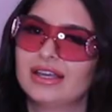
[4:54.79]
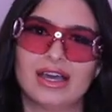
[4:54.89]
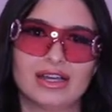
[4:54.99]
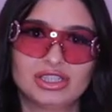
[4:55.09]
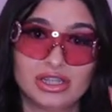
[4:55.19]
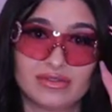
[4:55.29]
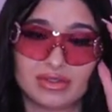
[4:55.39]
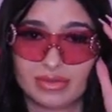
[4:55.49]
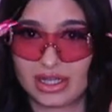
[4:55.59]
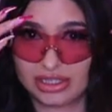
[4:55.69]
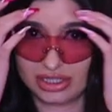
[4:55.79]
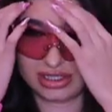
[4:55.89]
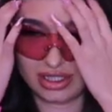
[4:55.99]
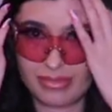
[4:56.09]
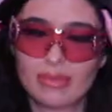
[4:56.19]
Yeah, she loves to play. She's
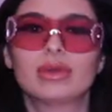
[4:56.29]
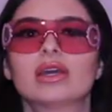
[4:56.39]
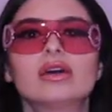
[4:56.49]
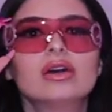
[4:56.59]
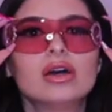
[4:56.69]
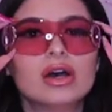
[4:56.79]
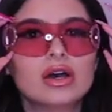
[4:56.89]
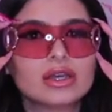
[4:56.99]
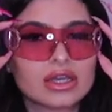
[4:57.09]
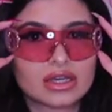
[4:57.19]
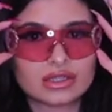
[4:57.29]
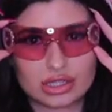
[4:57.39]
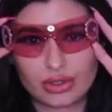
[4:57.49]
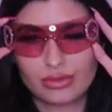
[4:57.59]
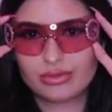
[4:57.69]
still a puppy. Yeah,
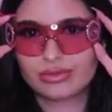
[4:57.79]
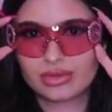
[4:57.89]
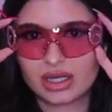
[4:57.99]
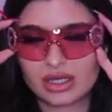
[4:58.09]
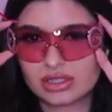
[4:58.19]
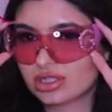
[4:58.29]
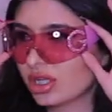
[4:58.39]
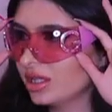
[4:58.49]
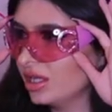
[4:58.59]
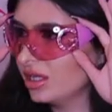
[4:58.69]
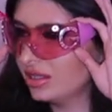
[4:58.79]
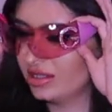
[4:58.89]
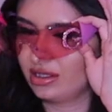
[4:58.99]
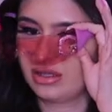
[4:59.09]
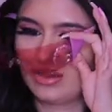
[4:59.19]
so, yeah, she's got
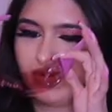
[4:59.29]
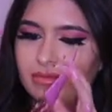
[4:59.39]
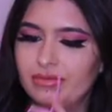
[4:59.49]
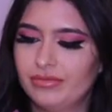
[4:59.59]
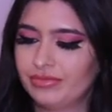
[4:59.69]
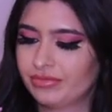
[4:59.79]
these. Love them.